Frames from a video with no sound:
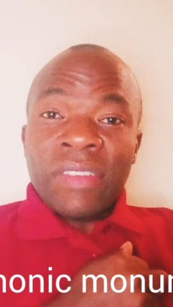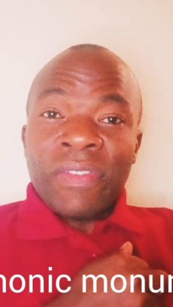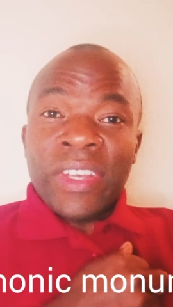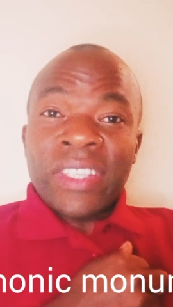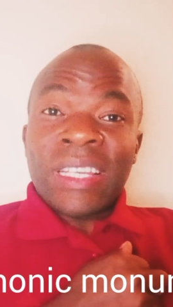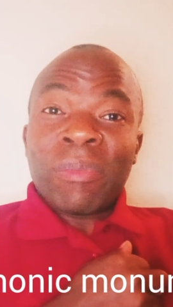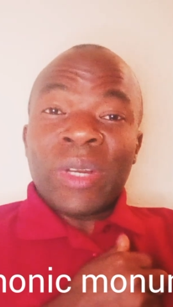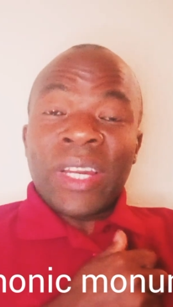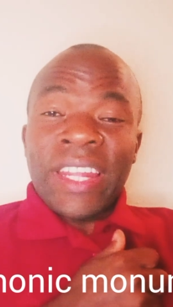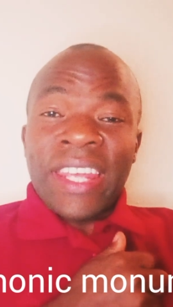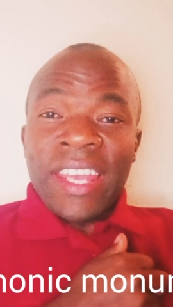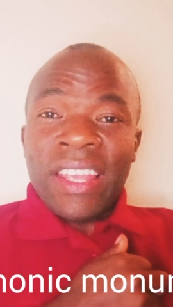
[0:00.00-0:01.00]
For example,
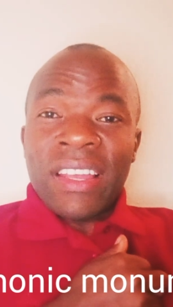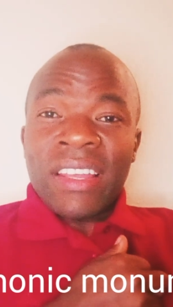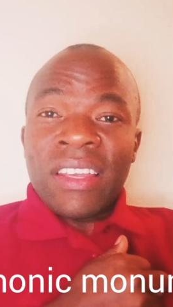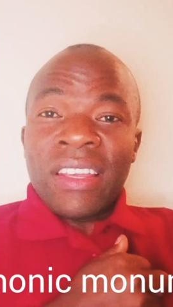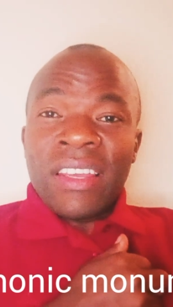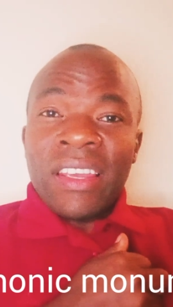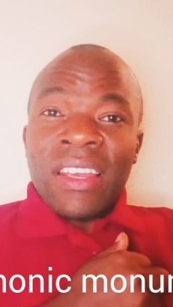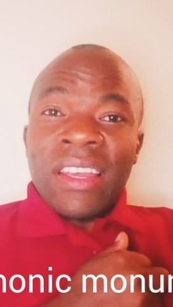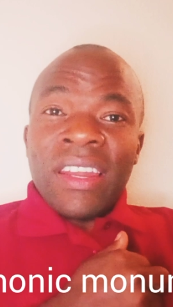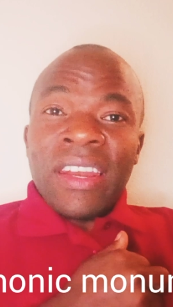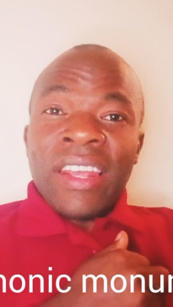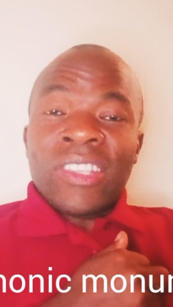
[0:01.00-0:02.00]
in Kenya,
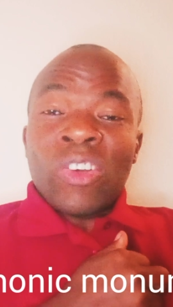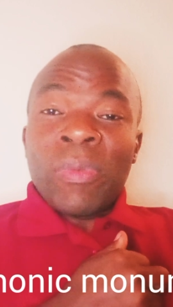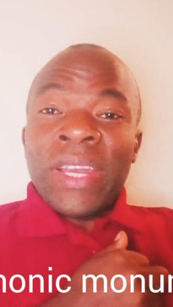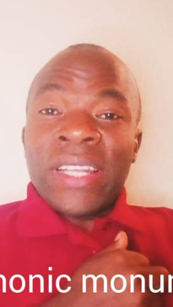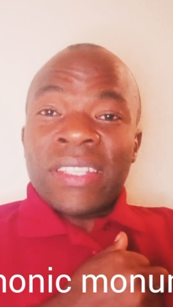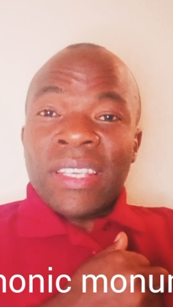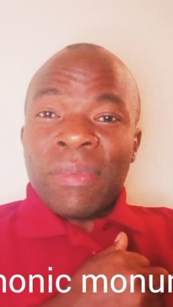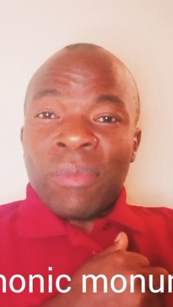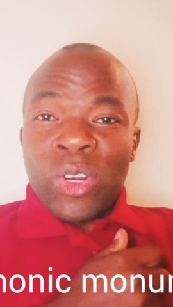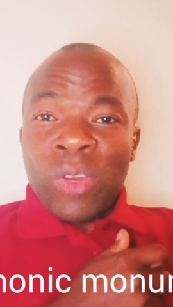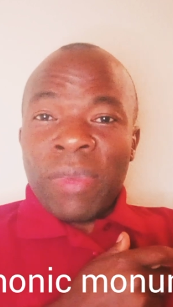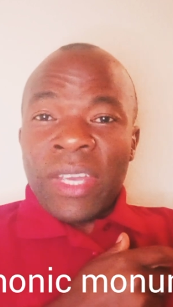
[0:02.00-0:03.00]
there is a obelisk
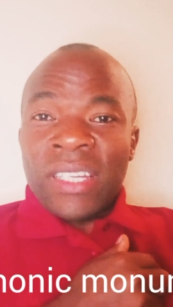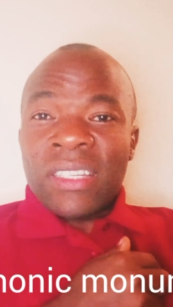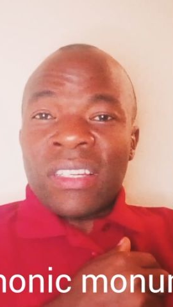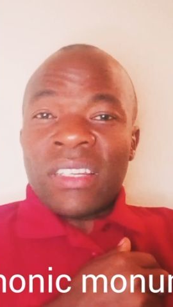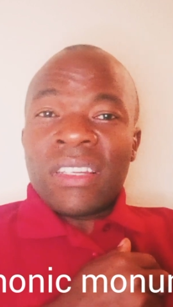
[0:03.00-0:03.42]
monument